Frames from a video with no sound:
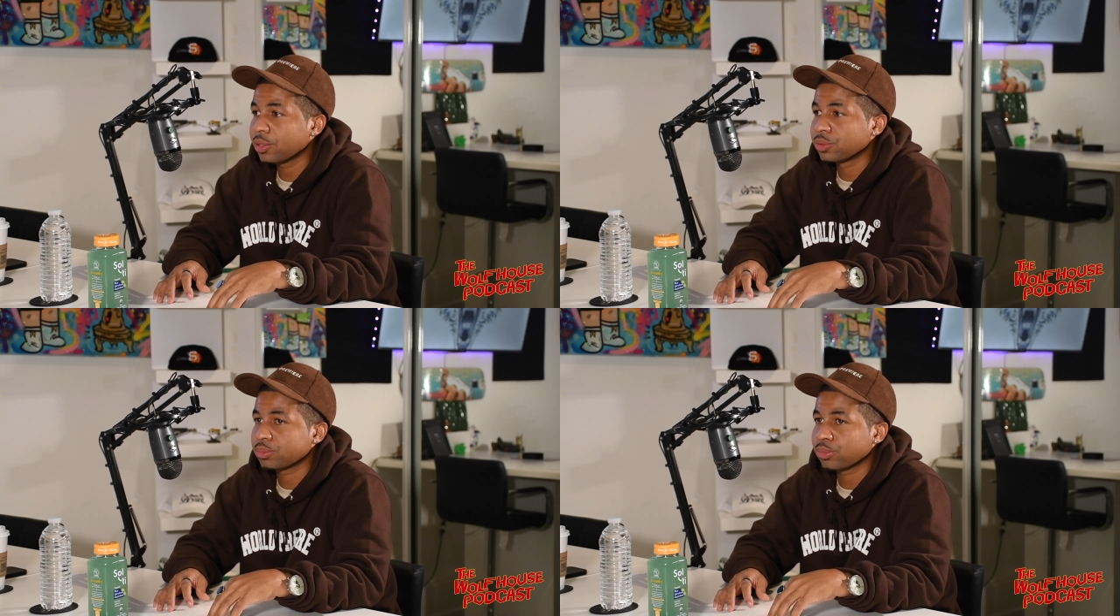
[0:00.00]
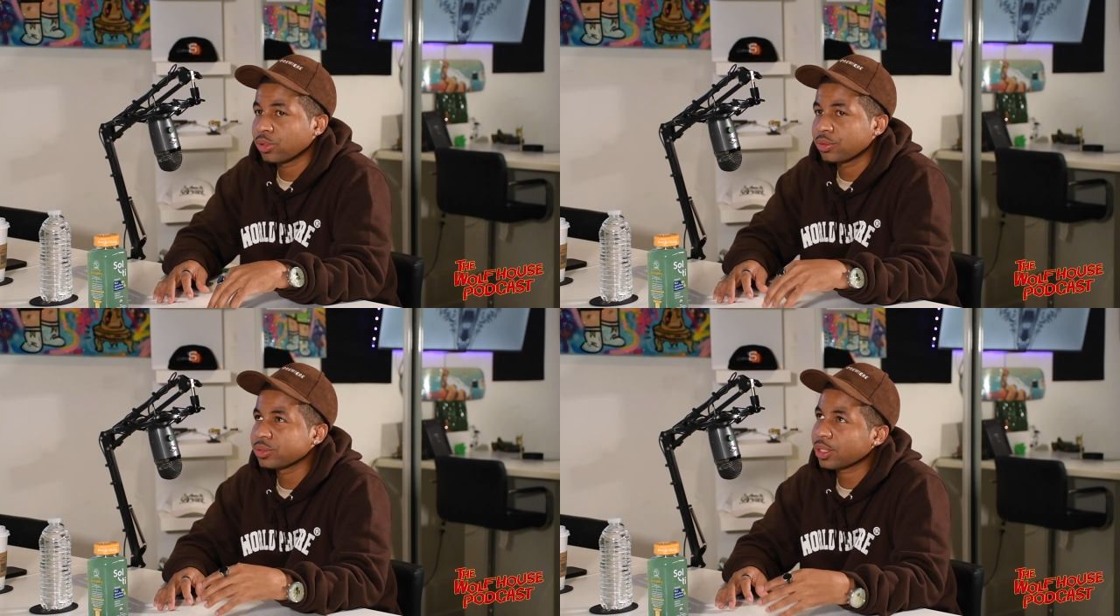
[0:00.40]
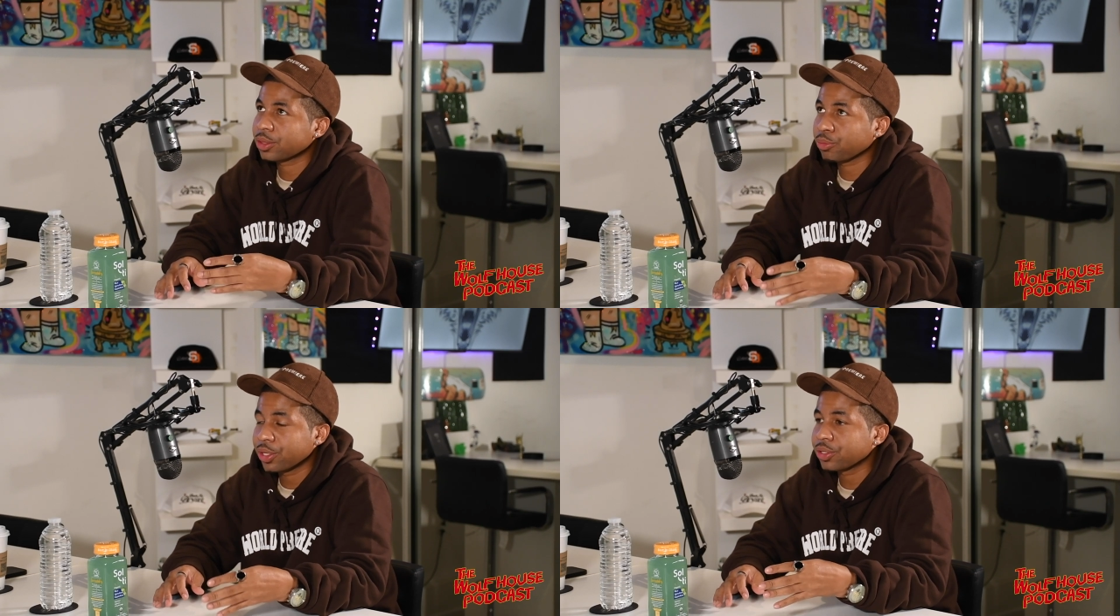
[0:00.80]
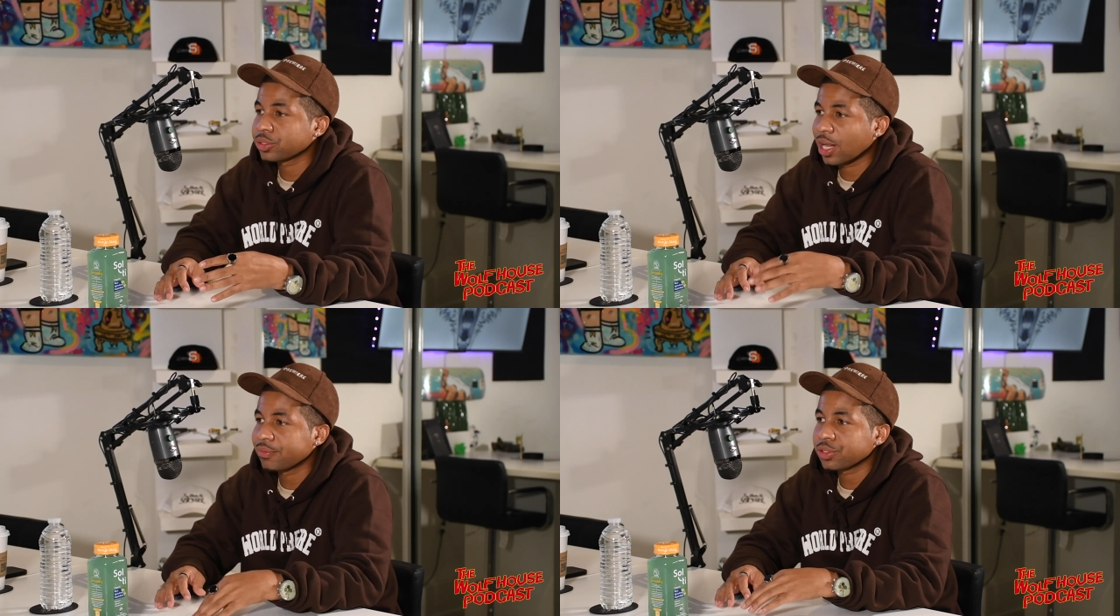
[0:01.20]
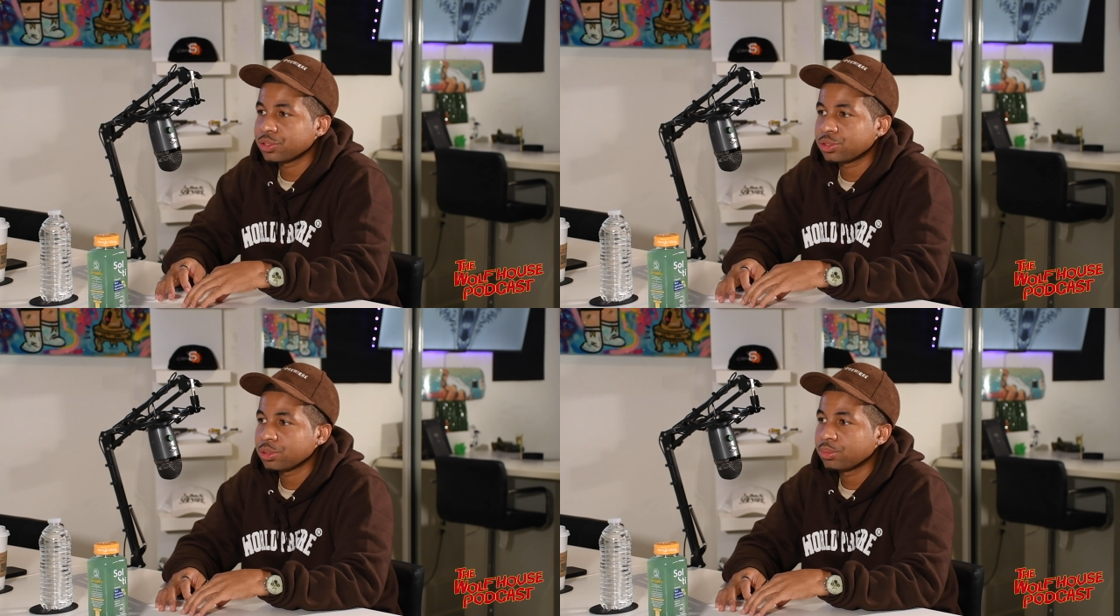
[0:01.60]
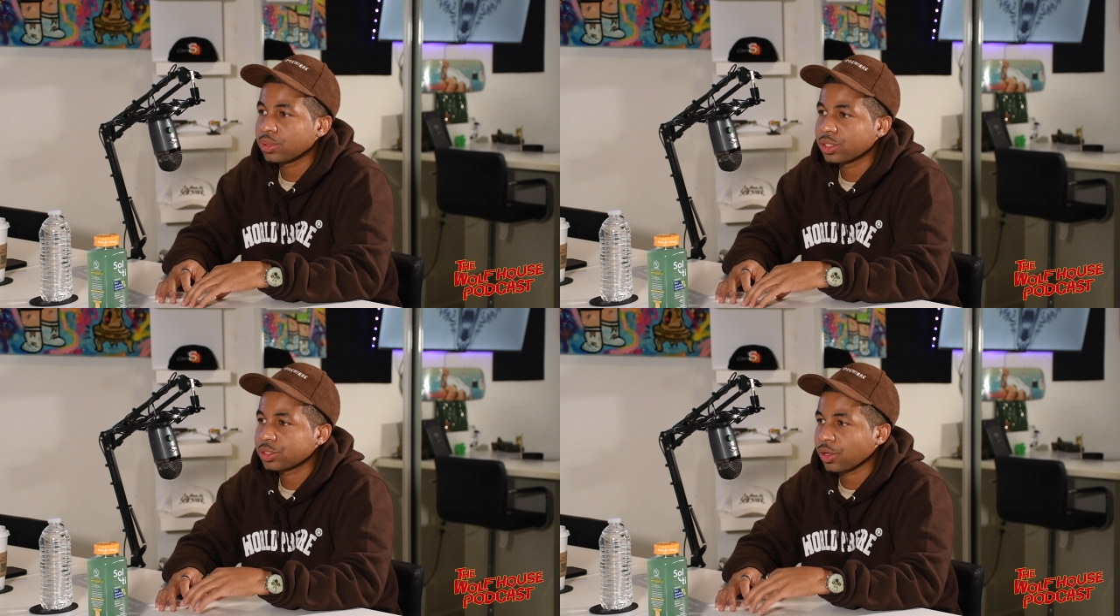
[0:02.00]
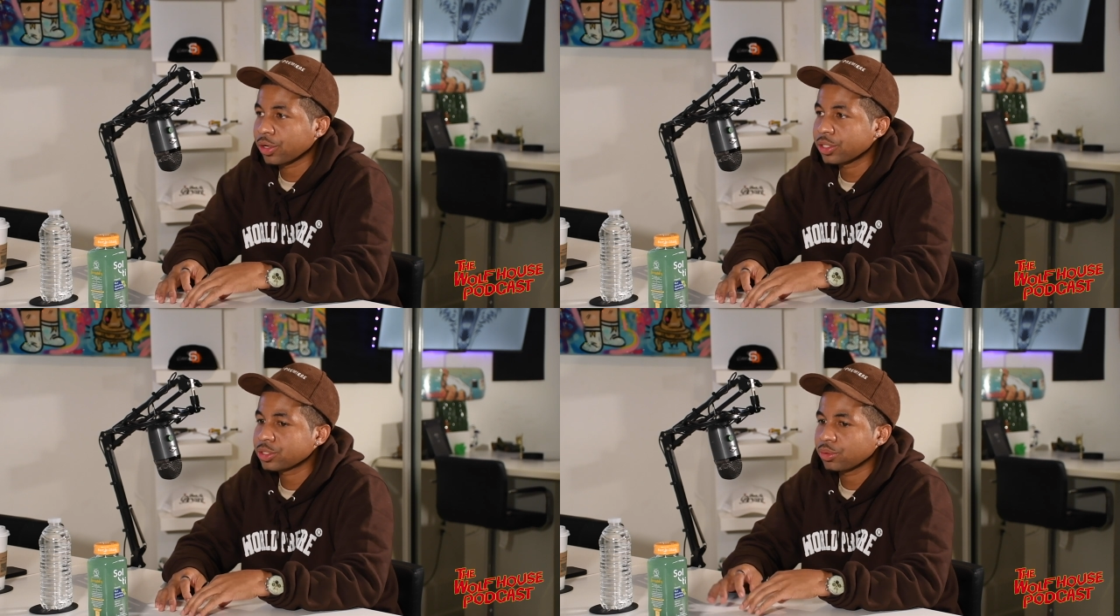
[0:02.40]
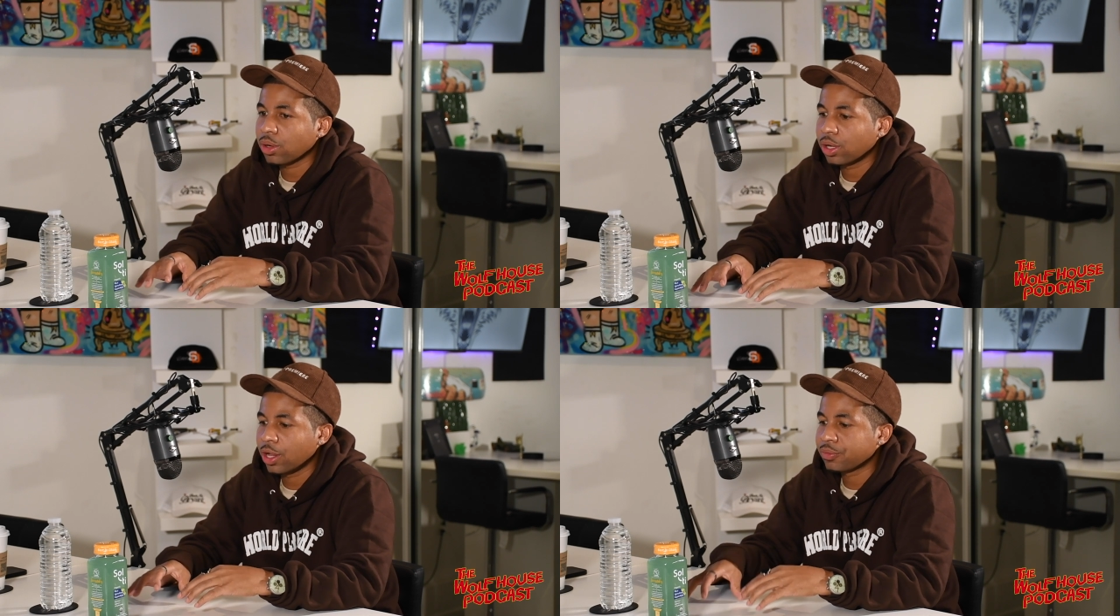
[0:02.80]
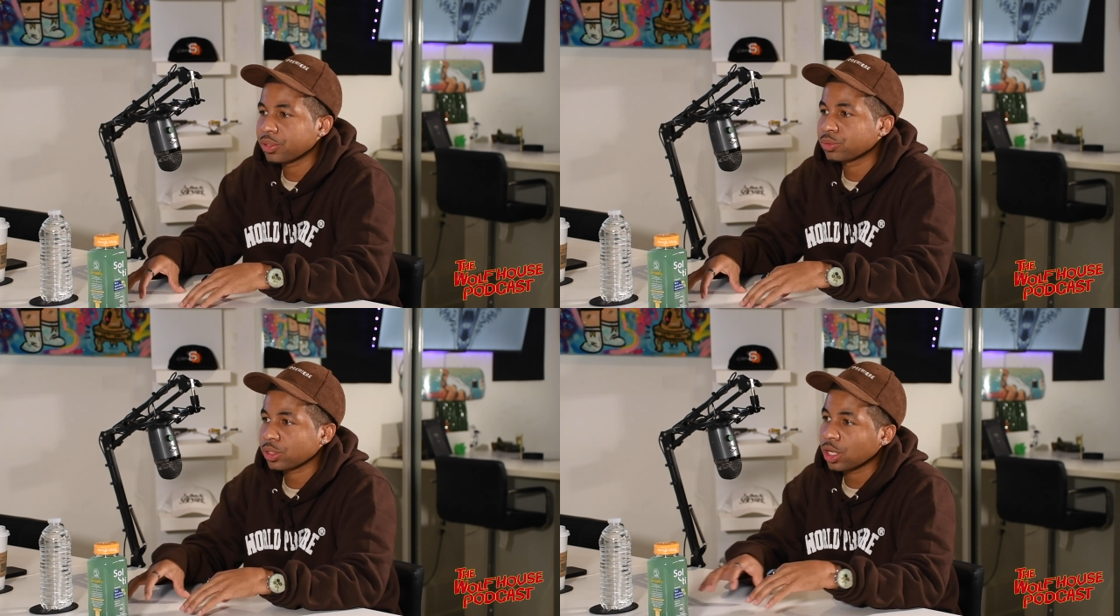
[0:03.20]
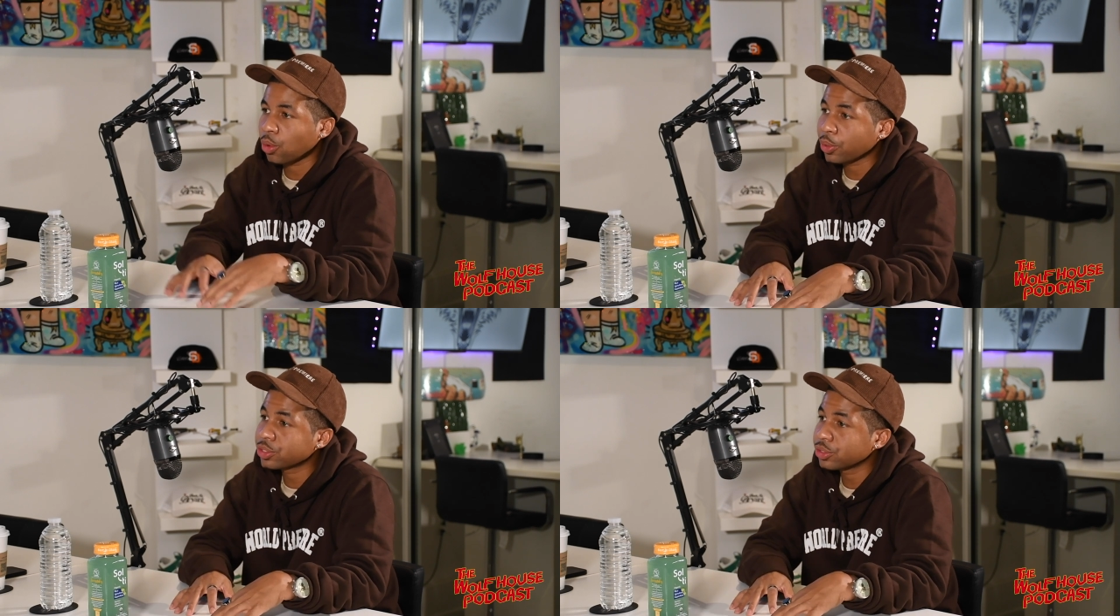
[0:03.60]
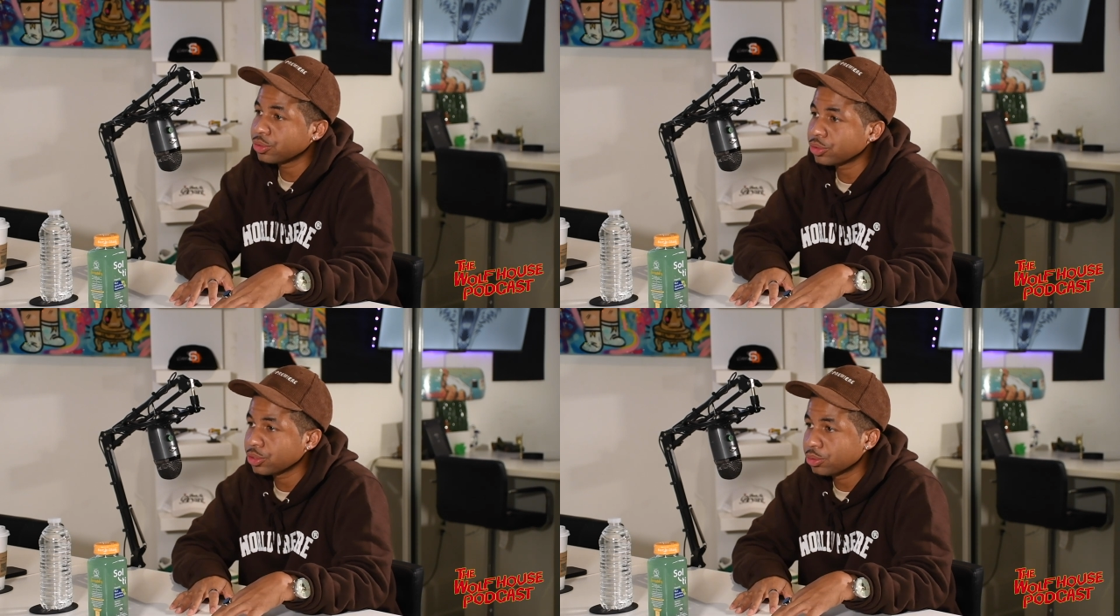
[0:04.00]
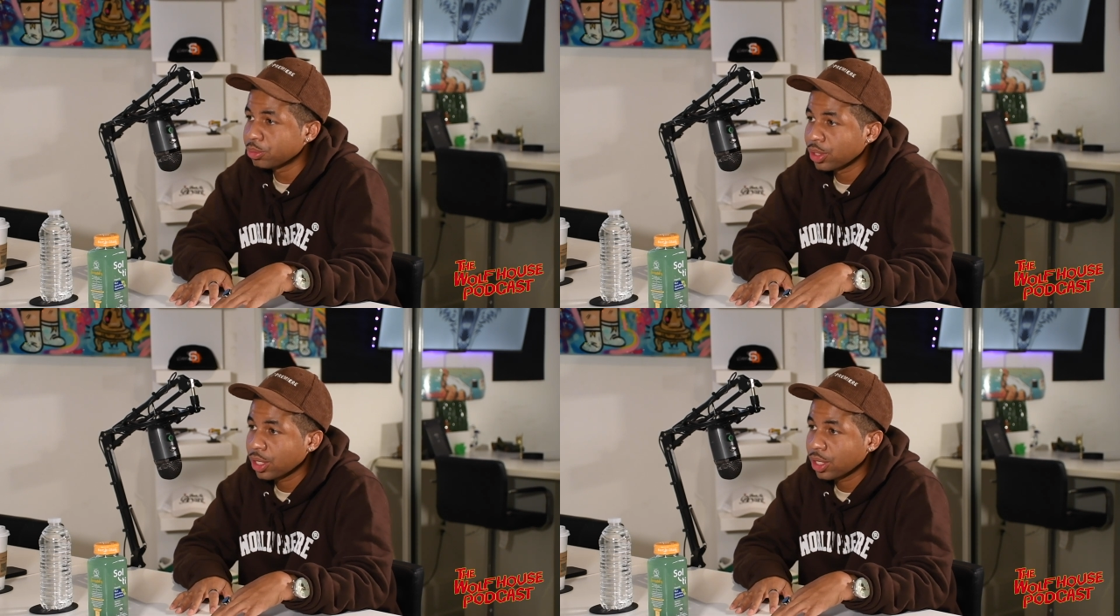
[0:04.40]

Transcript: It was like 3 years after YouTube had started. So everything was going to YouTube.